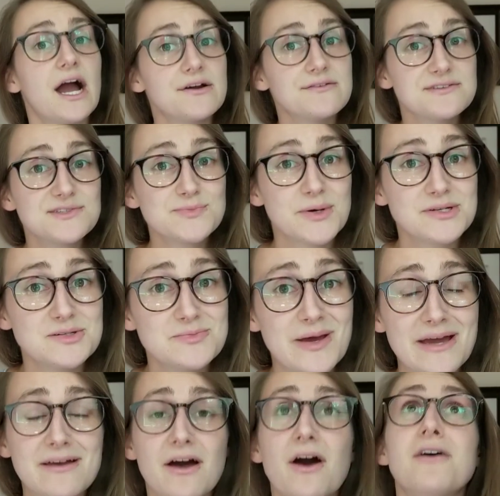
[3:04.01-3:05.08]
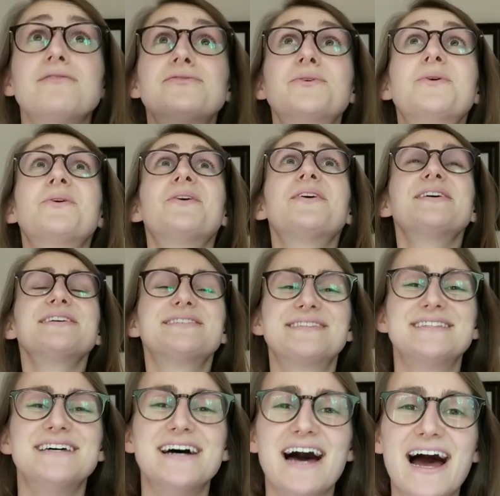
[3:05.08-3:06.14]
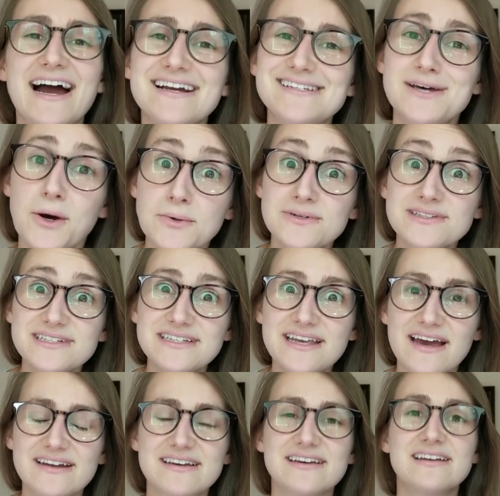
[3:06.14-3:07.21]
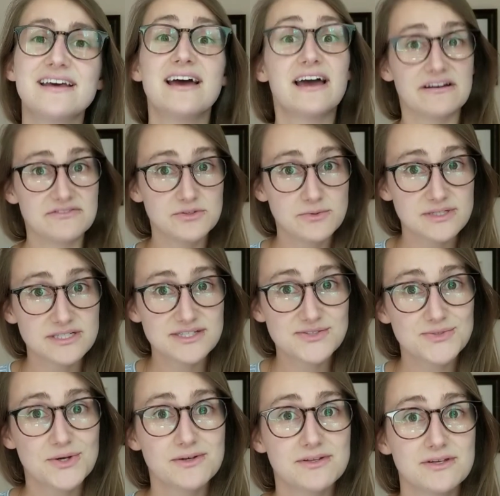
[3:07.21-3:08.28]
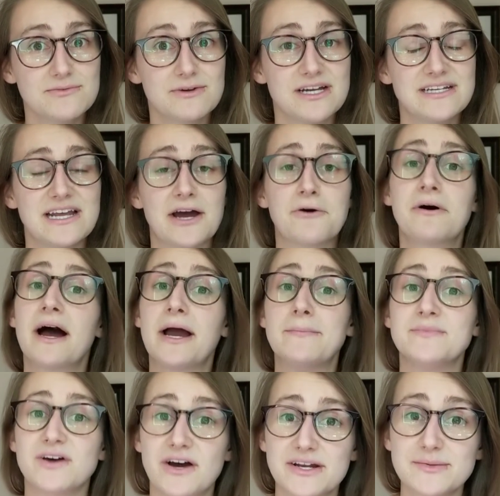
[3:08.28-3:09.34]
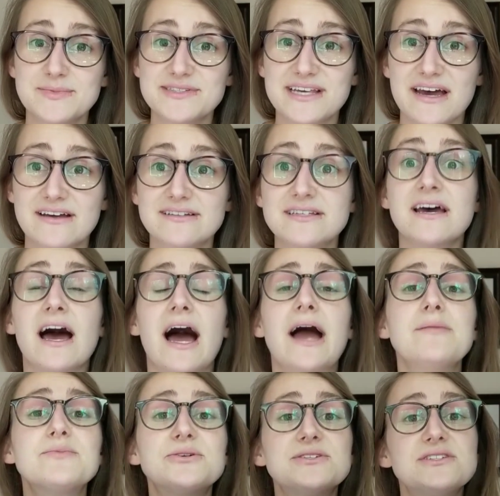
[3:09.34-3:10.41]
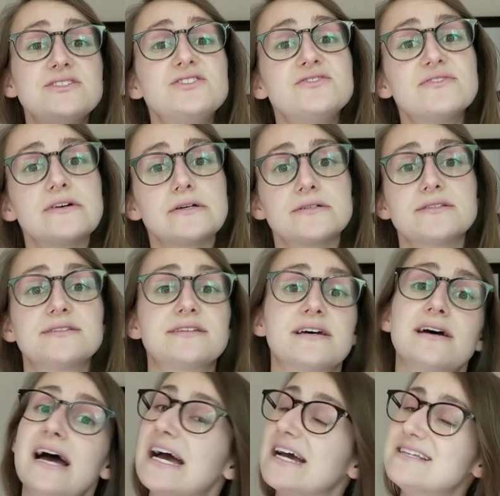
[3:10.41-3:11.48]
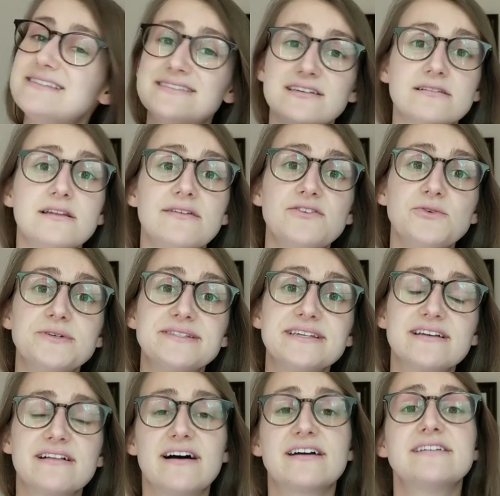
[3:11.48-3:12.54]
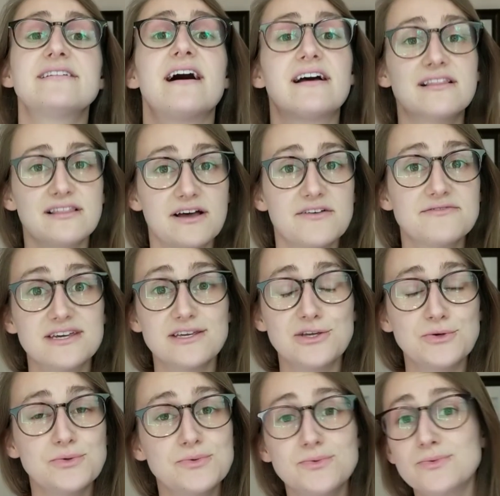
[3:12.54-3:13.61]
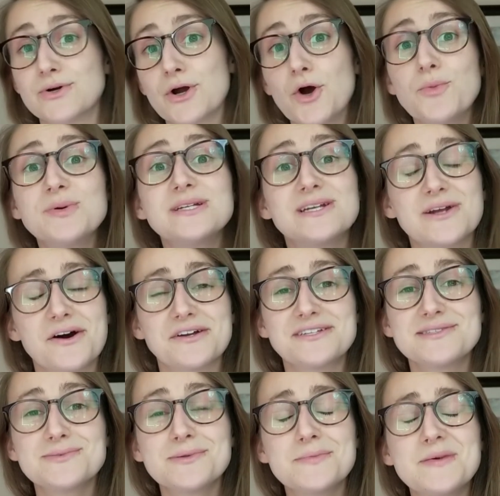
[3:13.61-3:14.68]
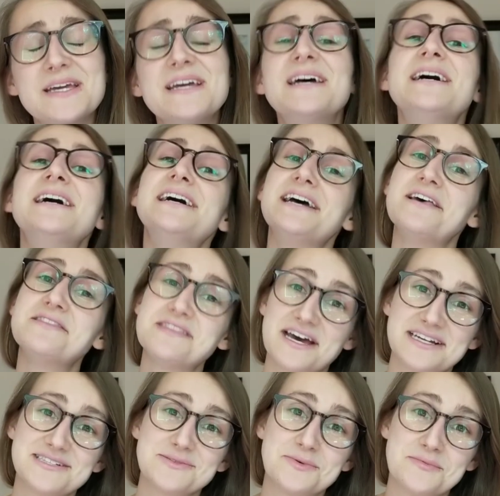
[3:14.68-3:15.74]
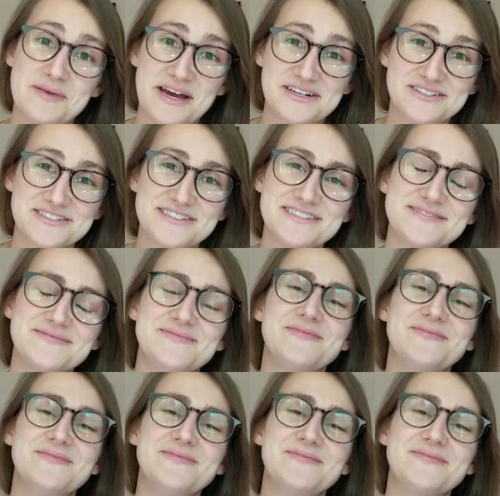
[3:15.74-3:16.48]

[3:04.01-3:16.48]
I responded back, of course, I totally get it. Everyone is struggling right now. I'm not upset. I'm putting you first. I still love you as a client. I love that you were open and honest with me, and that is what matters.